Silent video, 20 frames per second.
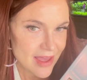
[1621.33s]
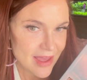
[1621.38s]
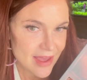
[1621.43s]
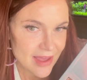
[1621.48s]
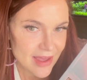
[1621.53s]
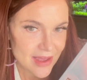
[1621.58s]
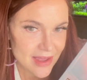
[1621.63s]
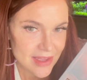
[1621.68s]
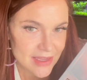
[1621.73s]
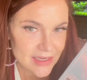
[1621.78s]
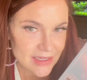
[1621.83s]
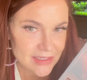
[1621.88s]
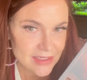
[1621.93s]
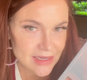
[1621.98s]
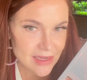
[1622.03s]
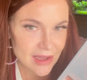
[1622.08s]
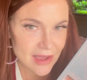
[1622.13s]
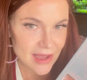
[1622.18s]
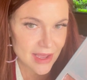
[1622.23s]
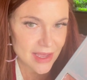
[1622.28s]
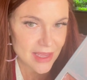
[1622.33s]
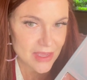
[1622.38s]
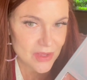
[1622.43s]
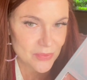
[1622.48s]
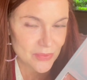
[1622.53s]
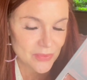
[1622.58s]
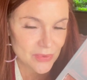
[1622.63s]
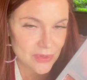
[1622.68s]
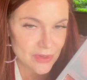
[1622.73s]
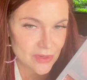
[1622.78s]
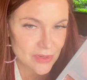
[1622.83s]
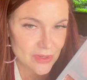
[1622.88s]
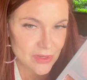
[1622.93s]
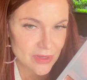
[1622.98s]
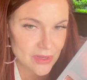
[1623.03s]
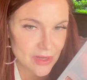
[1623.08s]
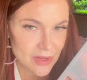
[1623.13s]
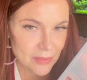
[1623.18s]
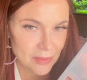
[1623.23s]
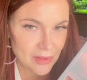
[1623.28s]
and I will
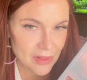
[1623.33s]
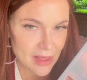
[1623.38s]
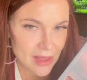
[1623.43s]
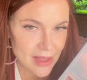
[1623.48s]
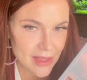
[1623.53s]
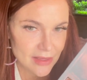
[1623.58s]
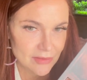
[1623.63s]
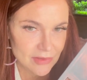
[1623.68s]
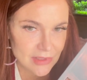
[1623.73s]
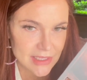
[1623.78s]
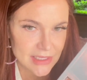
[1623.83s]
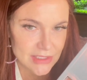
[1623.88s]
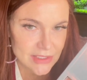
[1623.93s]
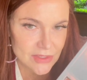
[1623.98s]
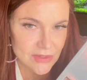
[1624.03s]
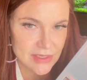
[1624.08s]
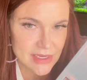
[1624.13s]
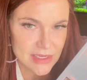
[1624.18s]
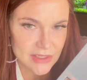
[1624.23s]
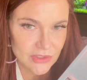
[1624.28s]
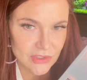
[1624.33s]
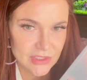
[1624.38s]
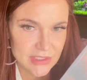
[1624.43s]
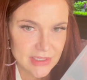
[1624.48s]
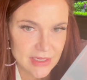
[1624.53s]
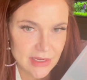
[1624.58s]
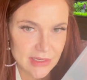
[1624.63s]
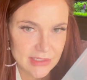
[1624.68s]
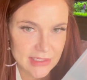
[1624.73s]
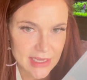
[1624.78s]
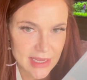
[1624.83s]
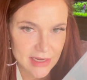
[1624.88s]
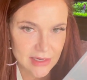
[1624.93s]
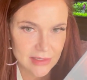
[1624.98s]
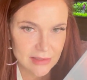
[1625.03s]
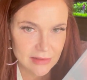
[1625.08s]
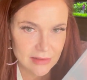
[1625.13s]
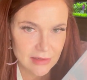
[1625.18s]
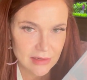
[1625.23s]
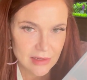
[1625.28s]
apply, well, let's do Desert Sunset.
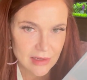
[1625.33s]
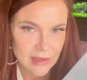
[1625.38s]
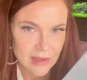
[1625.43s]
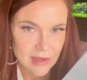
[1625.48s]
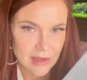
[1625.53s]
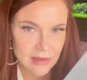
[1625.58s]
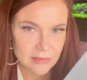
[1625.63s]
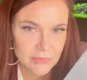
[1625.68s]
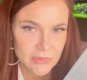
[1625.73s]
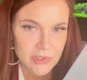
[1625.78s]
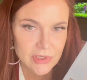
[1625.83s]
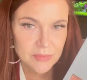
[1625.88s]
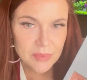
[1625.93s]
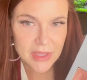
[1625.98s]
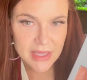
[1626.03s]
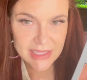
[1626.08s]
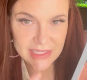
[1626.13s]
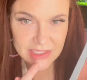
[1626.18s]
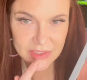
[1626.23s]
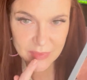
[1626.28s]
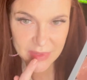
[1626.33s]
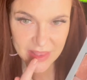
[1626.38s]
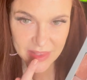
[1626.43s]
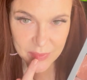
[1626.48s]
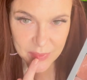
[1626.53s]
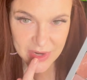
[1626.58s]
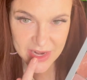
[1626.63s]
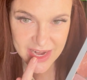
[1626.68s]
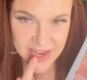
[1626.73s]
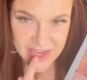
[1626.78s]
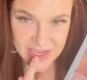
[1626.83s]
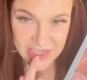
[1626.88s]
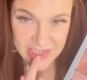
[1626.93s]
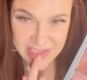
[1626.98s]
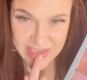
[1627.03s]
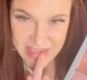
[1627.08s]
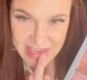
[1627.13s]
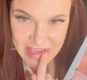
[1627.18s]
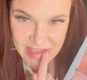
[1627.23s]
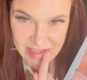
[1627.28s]
I'm going to apply this to my lip right now just
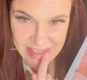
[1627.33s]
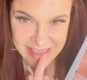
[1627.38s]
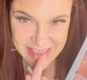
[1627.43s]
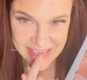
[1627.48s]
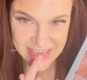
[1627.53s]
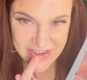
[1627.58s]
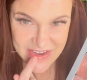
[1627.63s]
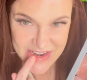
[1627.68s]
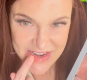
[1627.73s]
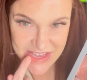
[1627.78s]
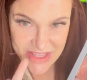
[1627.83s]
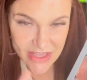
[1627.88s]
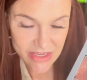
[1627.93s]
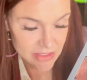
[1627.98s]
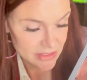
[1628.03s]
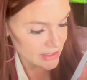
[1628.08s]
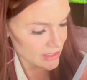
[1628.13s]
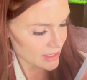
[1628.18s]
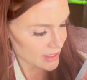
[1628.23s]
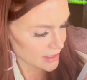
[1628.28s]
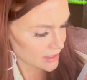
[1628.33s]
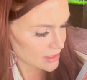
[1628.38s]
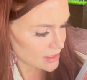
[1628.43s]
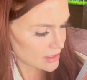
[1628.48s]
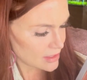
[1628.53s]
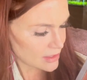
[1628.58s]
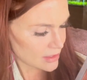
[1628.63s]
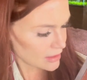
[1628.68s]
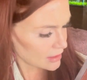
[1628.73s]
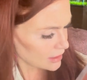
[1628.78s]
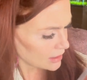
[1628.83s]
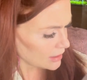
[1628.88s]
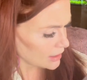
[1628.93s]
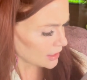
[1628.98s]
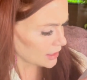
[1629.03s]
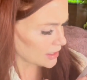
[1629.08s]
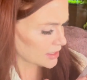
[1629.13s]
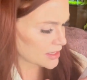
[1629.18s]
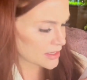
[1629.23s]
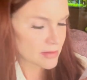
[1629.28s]
so you can see what it looks like.
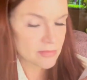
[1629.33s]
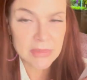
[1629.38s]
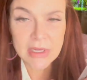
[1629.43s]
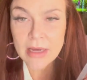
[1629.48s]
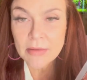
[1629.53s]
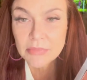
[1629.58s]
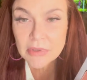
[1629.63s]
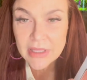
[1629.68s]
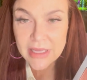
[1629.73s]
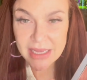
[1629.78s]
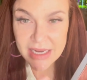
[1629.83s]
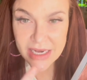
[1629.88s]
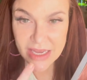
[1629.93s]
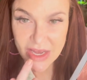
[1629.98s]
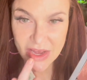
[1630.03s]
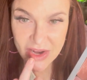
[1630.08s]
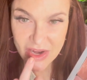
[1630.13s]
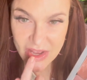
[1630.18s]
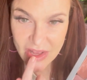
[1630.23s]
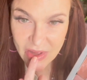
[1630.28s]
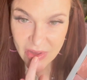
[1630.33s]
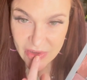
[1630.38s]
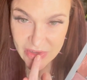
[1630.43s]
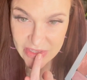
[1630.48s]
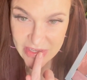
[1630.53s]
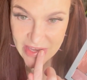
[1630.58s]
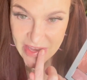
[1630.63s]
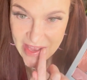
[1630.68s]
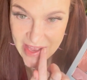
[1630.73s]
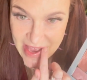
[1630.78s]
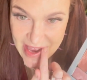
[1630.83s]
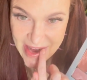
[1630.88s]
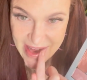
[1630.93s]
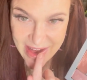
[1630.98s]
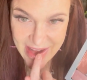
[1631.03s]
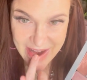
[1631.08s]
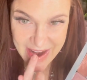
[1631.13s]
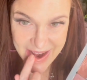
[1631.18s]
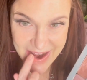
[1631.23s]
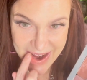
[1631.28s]
I am not planning on using it
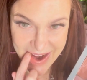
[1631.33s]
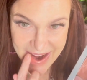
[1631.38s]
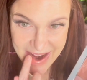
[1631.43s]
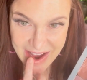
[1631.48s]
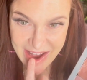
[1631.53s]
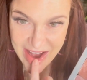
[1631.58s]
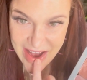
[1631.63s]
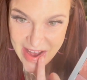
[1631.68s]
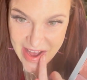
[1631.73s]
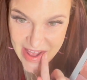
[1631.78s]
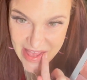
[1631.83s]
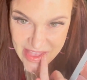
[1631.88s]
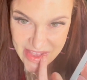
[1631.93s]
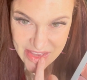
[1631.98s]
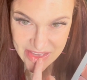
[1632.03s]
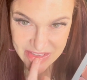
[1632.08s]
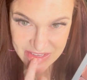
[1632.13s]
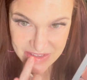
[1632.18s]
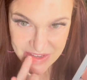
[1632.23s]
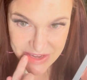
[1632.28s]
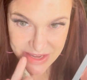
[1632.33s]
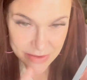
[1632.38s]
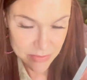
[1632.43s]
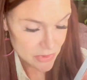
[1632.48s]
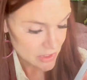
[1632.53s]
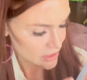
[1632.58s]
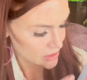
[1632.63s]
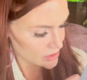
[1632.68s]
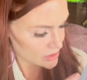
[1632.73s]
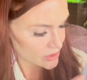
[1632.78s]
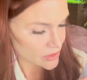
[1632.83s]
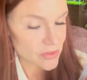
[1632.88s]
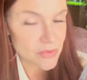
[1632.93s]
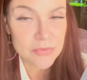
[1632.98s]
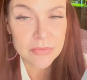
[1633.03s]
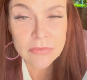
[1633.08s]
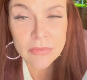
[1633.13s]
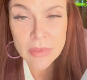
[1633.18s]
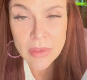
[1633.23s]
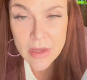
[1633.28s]
on this look I'm going to do,
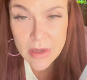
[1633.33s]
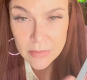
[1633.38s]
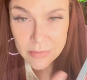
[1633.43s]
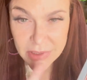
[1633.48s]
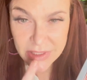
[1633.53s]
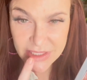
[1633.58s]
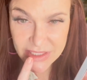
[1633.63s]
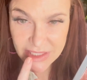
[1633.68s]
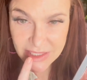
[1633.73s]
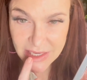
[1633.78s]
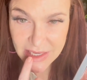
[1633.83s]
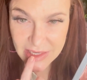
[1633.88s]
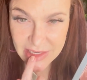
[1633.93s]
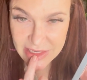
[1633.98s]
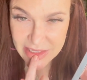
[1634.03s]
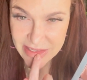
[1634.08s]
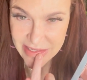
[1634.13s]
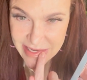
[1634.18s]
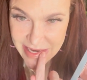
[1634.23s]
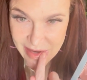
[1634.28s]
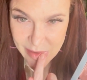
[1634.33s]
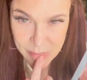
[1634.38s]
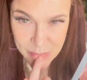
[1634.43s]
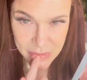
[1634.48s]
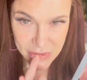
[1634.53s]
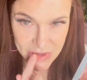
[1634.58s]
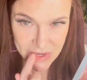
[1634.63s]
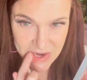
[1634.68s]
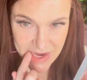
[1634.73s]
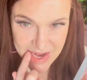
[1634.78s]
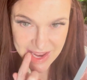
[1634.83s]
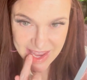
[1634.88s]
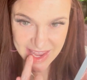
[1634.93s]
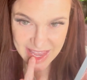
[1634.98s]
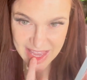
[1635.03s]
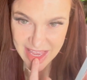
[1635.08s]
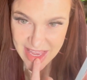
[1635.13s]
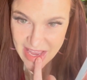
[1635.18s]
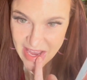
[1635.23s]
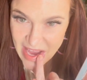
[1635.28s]
but see how it's just a
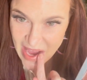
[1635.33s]
pretty